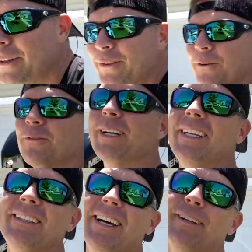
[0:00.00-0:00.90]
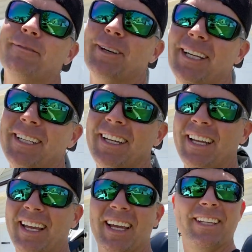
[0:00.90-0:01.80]
Don't forget to tell a
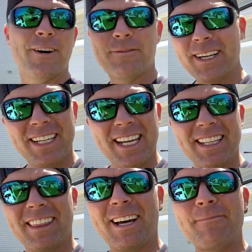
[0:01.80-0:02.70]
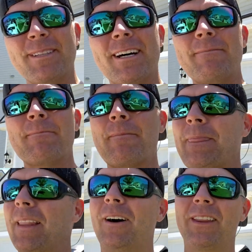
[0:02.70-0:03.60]
friend. Don't forget to hit the thumbs up,
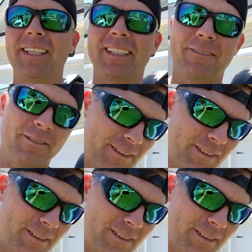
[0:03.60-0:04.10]
all that stuff.